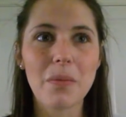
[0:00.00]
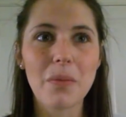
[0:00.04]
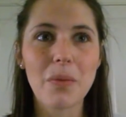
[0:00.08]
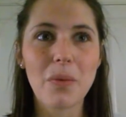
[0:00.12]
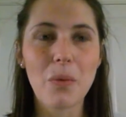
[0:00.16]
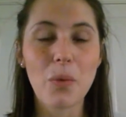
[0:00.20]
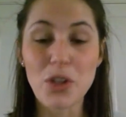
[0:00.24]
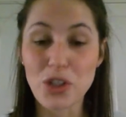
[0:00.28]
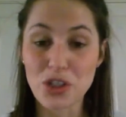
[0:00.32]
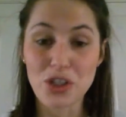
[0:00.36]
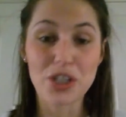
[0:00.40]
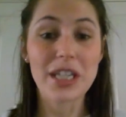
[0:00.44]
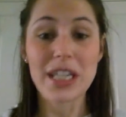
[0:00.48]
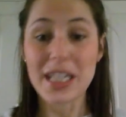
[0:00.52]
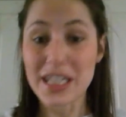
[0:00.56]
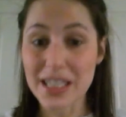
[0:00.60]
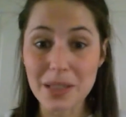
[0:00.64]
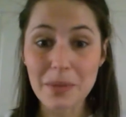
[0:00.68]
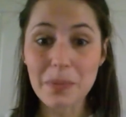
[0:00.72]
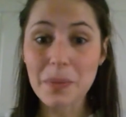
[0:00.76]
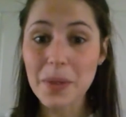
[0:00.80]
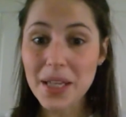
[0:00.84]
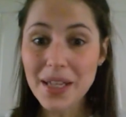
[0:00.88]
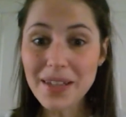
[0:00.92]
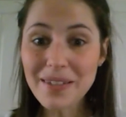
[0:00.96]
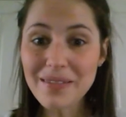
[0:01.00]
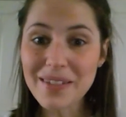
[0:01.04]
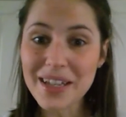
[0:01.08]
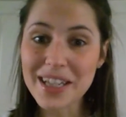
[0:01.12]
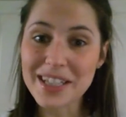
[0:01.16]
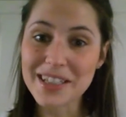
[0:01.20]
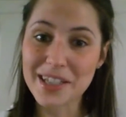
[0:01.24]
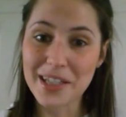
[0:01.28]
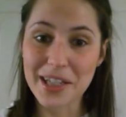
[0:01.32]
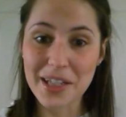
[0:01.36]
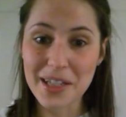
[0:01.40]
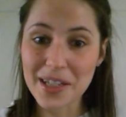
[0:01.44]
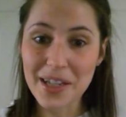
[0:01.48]
which you need to be
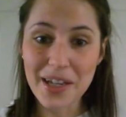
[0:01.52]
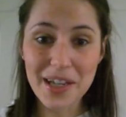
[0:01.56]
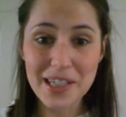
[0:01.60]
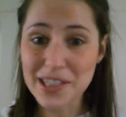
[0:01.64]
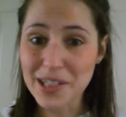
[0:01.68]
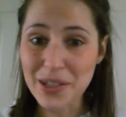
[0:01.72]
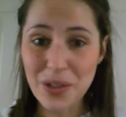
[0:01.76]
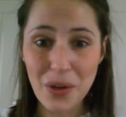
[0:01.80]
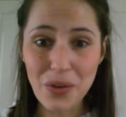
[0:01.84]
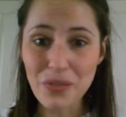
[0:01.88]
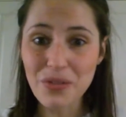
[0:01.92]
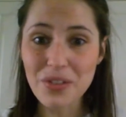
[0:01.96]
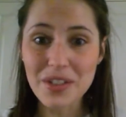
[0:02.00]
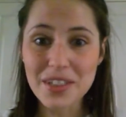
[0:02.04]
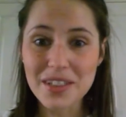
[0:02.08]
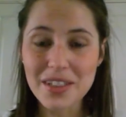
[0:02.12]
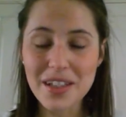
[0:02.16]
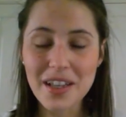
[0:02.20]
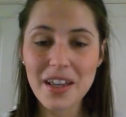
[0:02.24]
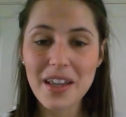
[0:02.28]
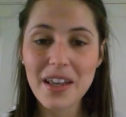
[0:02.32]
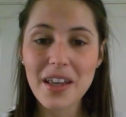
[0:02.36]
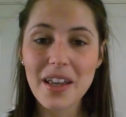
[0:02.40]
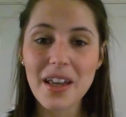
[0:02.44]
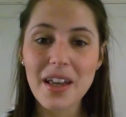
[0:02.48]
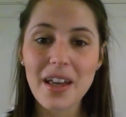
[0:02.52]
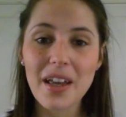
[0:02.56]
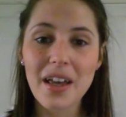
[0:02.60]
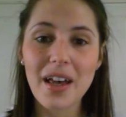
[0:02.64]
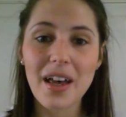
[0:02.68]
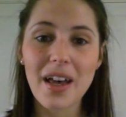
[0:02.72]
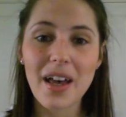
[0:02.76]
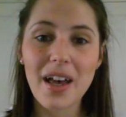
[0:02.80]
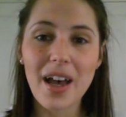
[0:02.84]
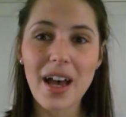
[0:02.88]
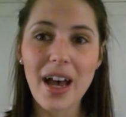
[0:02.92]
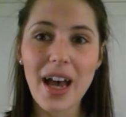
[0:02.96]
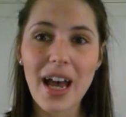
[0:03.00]
as an officer,
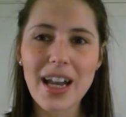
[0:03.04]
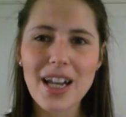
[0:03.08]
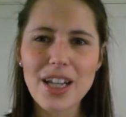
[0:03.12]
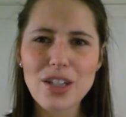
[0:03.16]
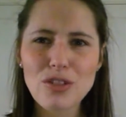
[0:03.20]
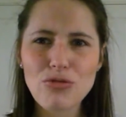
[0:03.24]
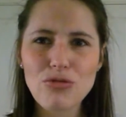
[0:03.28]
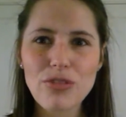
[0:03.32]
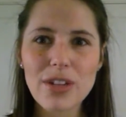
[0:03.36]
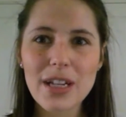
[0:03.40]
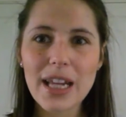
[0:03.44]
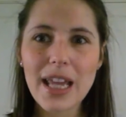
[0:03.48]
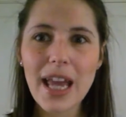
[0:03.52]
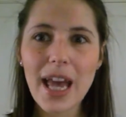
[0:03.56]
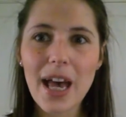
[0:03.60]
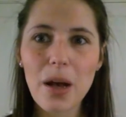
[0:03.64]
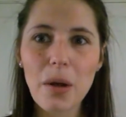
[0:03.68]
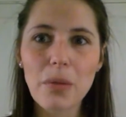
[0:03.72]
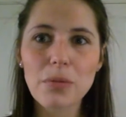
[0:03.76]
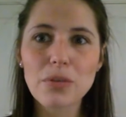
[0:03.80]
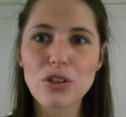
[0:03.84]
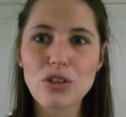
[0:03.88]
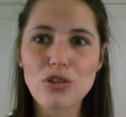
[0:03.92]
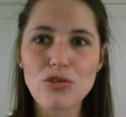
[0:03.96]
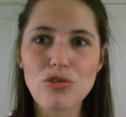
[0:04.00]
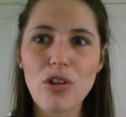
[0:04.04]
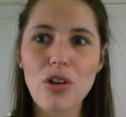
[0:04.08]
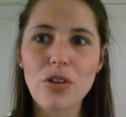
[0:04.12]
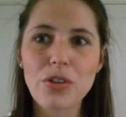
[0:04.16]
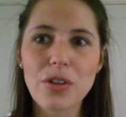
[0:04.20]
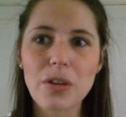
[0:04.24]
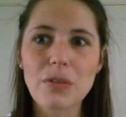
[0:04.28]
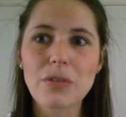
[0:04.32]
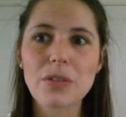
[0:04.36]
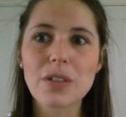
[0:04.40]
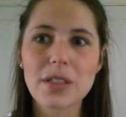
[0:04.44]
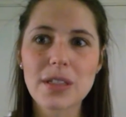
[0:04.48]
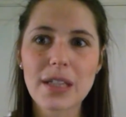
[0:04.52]
and it's really helped to draw
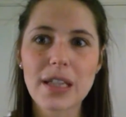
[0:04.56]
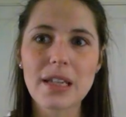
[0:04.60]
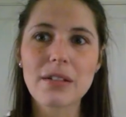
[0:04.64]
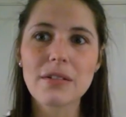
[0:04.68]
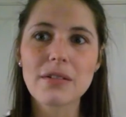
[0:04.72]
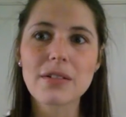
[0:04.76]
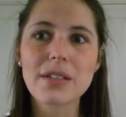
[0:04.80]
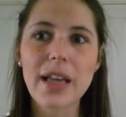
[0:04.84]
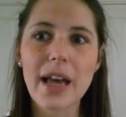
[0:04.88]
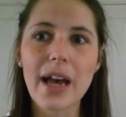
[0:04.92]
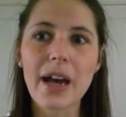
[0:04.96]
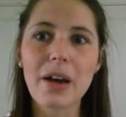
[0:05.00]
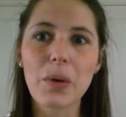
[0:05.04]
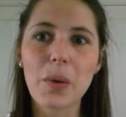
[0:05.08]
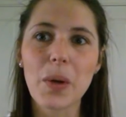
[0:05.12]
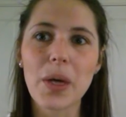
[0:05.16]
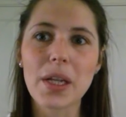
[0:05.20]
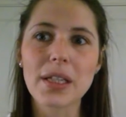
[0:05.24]
those skills out.